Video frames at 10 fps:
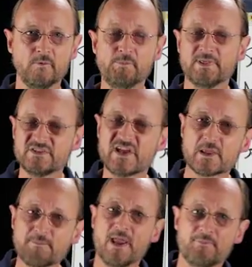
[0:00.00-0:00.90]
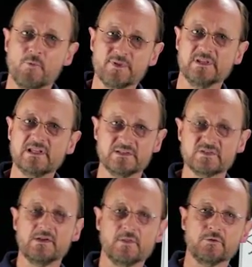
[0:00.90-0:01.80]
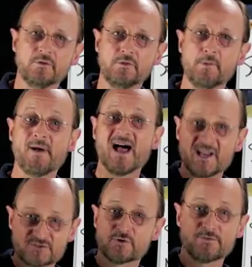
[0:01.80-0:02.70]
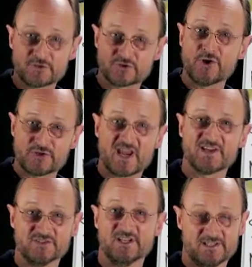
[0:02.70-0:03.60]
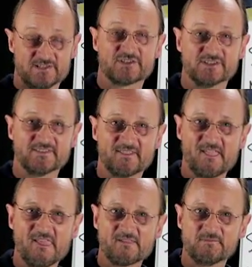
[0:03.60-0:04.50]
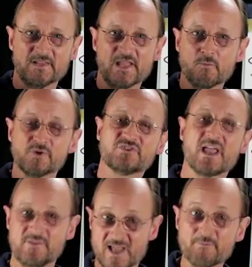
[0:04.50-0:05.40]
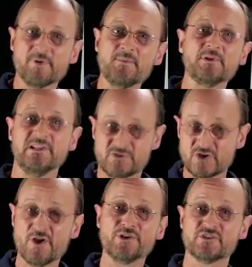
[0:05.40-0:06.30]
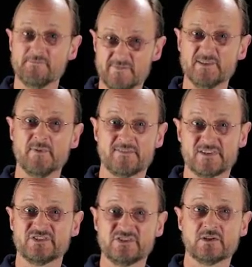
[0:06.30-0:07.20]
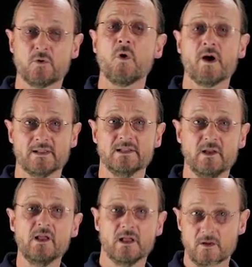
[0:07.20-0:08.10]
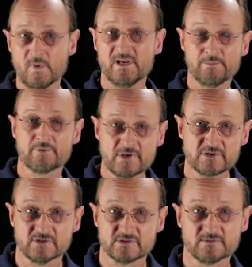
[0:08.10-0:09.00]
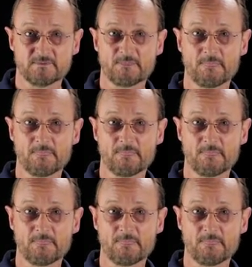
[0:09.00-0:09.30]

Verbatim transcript: But there's other people with needs. The, the pastor of the church has needs. He wants to have young people in church and for them to sit quietly uh, when he preaches.